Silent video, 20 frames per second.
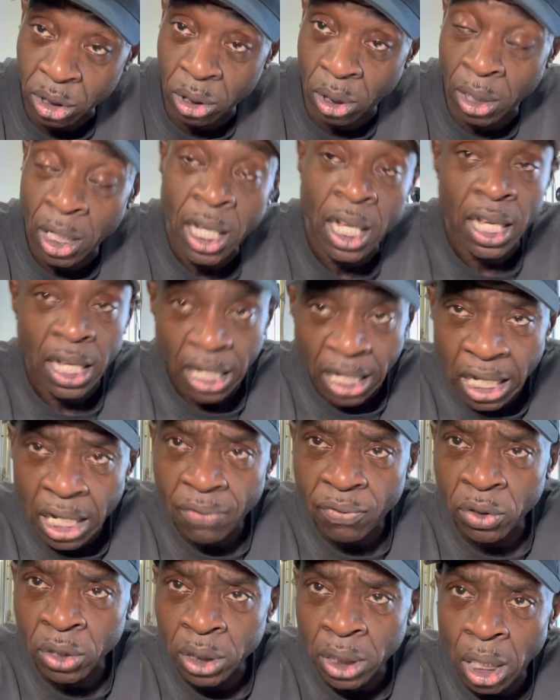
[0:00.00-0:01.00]
door.
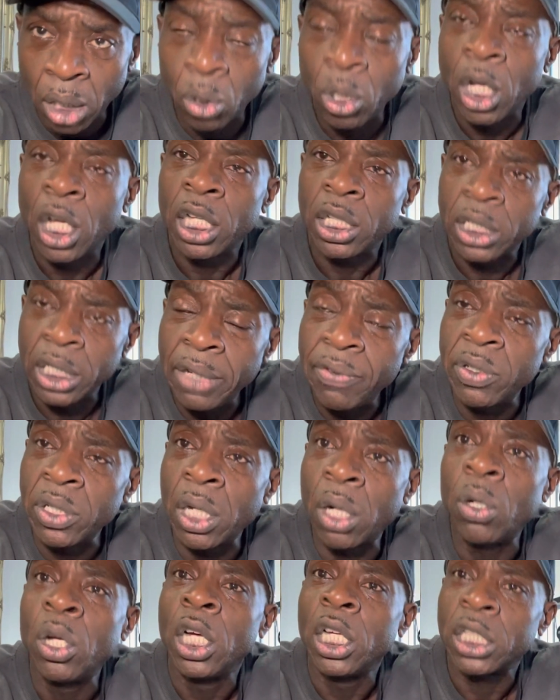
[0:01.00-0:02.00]
Even though
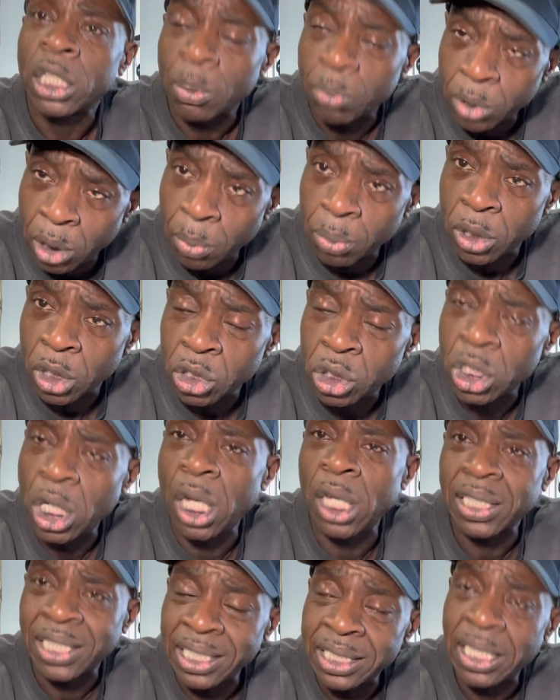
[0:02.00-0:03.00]
the
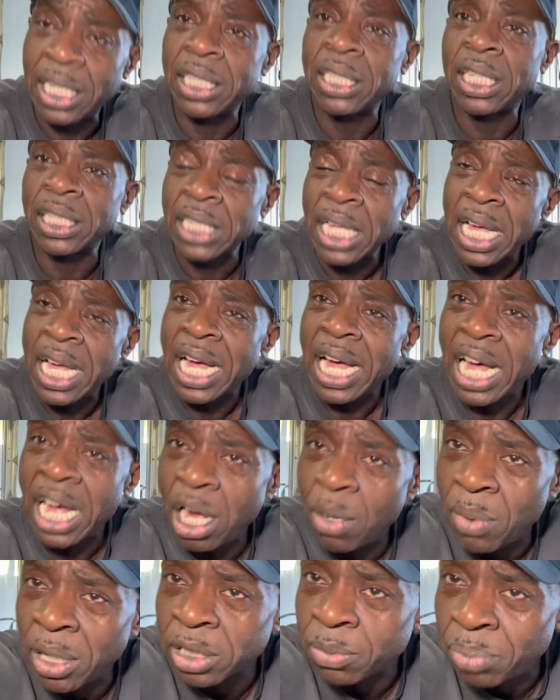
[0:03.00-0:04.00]
Chancellor's telling us how
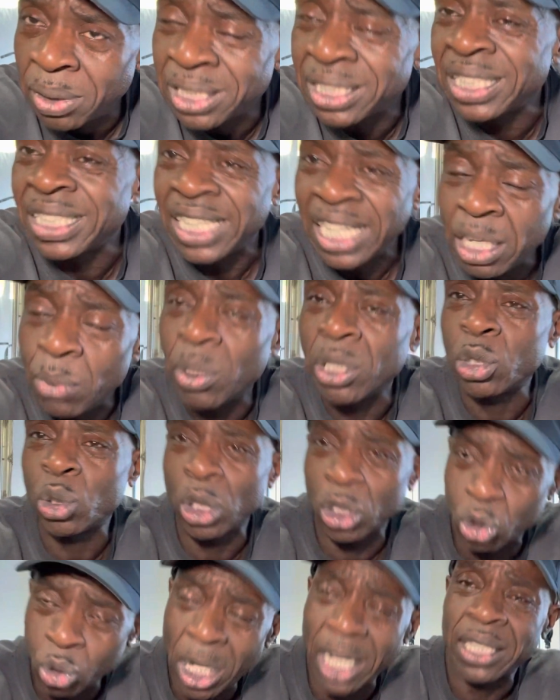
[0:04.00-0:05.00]
much business he wants to
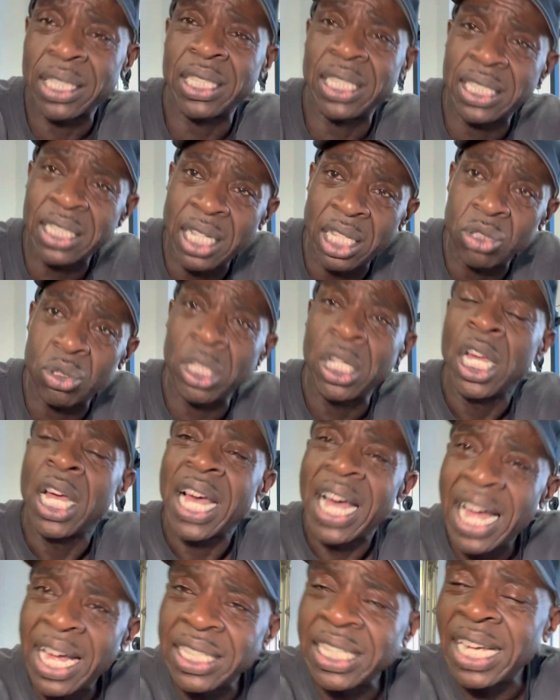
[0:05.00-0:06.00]
attract to this country.
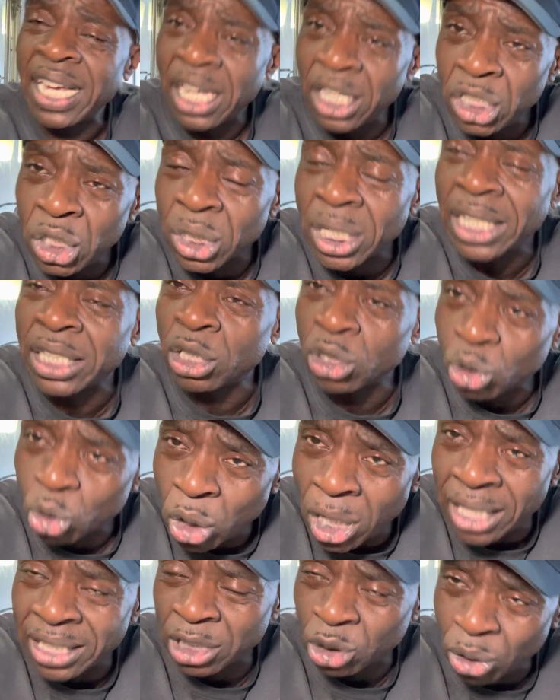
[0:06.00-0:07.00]
How the hell are you going to
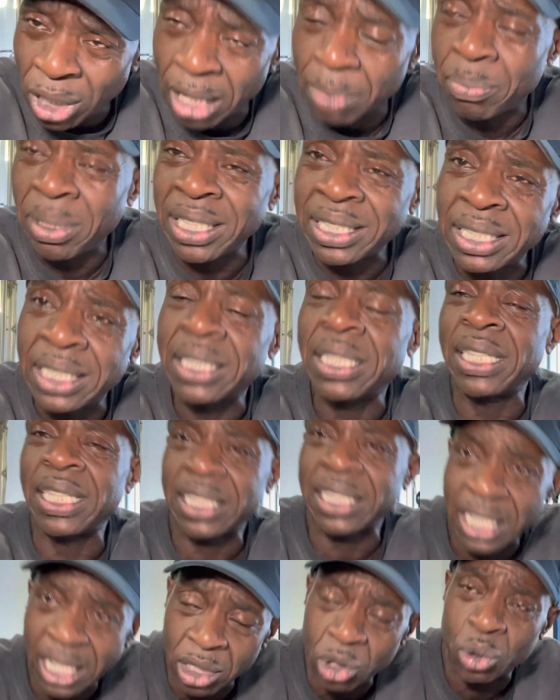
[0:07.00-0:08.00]
try and attract business to this
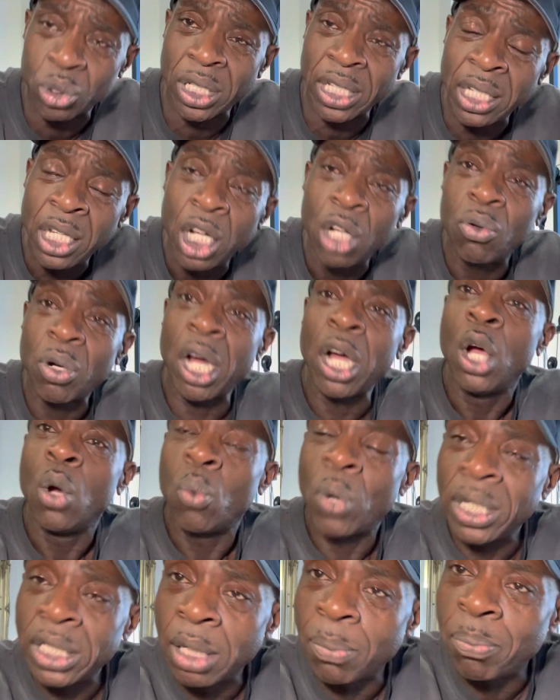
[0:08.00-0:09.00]
country, right?
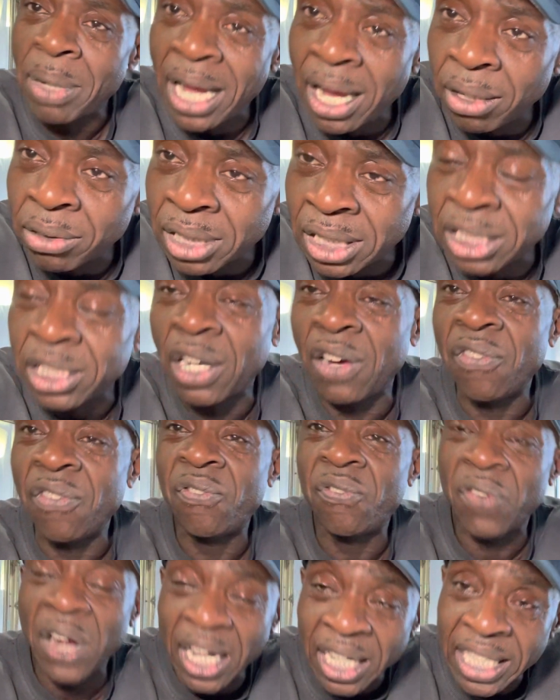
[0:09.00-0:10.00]
When the pound is so
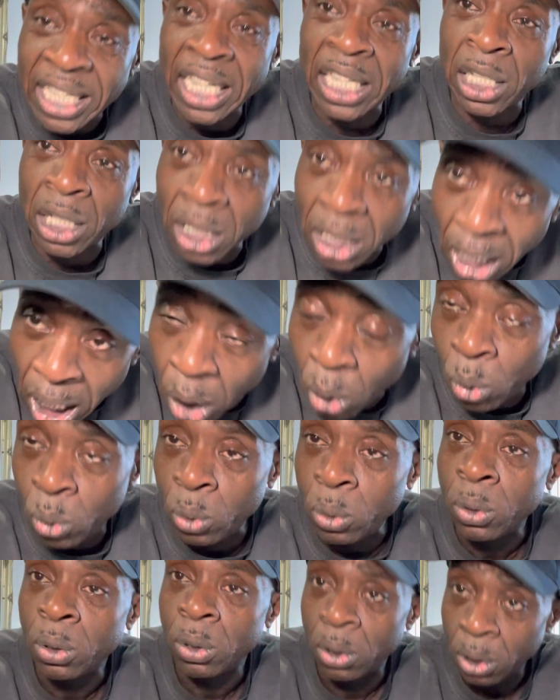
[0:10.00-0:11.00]
fucking
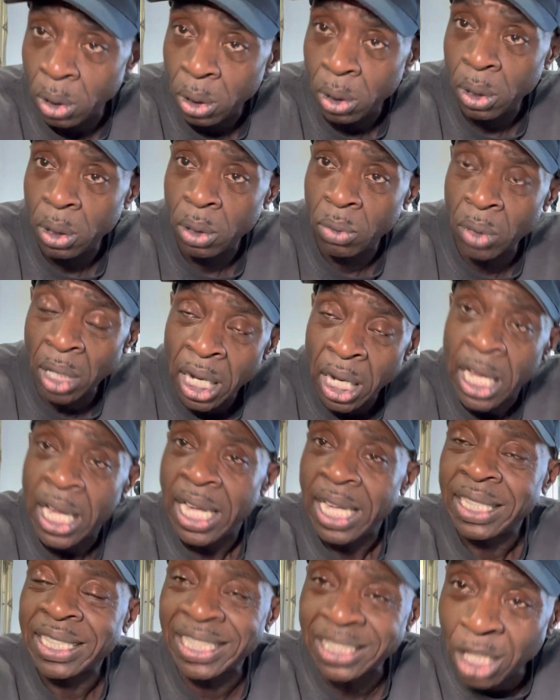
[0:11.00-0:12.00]
low, right?
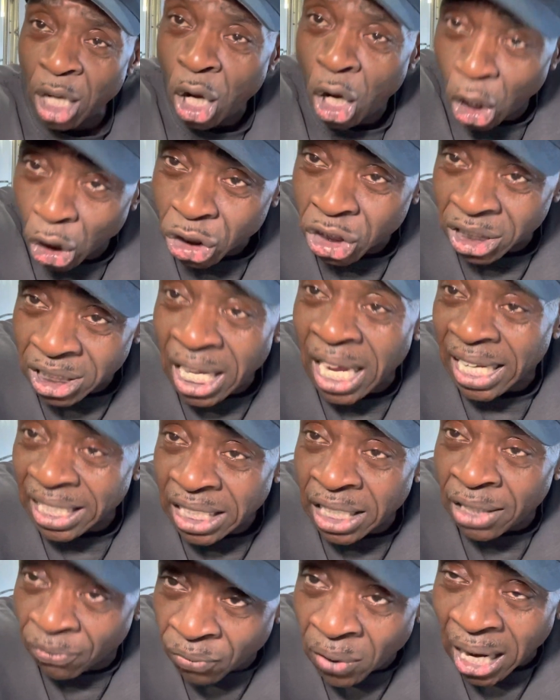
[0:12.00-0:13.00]
There's a hostile
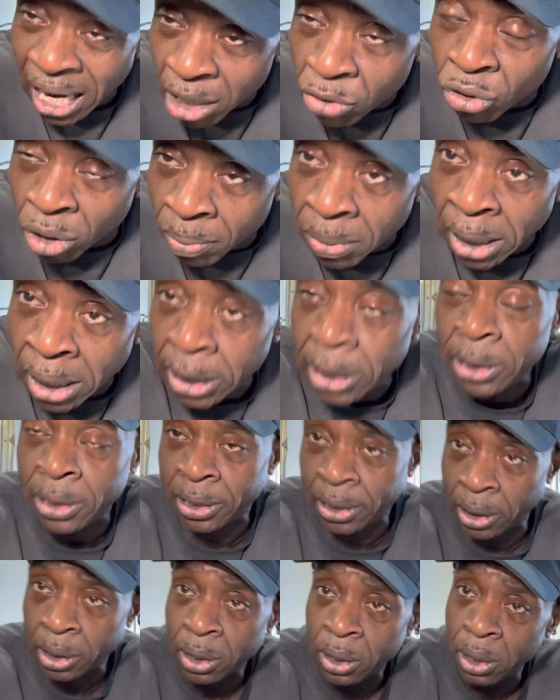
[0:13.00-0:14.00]

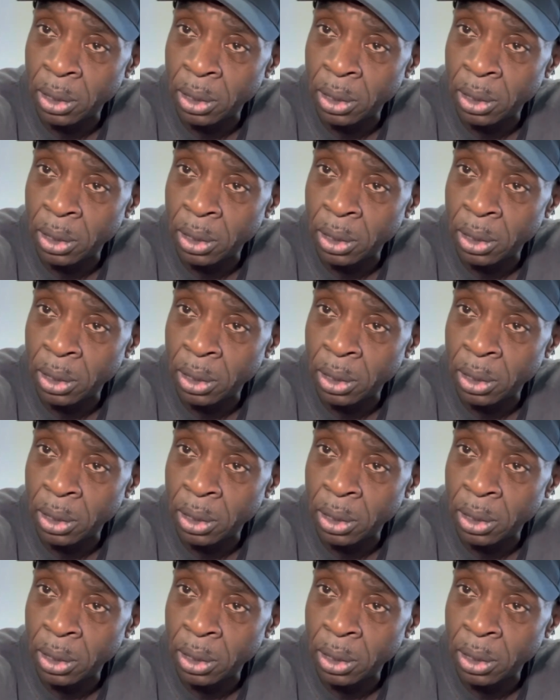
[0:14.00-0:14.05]
environment.